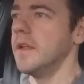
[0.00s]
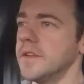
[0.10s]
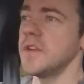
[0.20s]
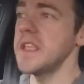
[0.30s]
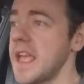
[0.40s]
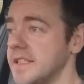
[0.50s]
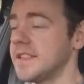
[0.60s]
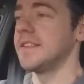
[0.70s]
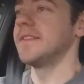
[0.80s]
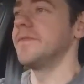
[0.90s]
So
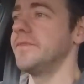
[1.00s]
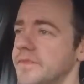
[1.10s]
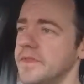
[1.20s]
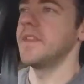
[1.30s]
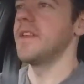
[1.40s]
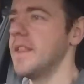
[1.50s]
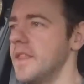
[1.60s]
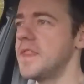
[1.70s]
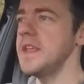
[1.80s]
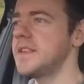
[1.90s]
yes,
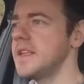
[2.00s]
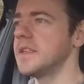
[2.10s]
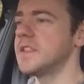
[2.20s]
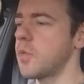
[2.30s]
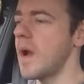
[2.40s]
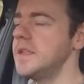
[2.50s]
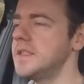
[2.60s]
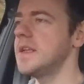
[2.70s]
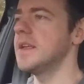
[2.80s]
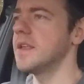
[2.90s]
this is a
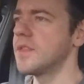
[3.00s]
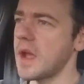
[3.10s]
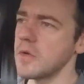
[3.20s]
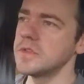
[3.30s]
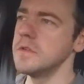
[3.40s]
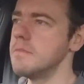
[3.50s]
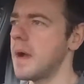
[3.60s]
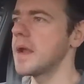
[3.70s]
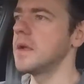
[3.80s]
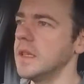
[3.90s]
20,000
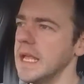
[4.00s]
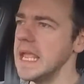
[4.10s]
mile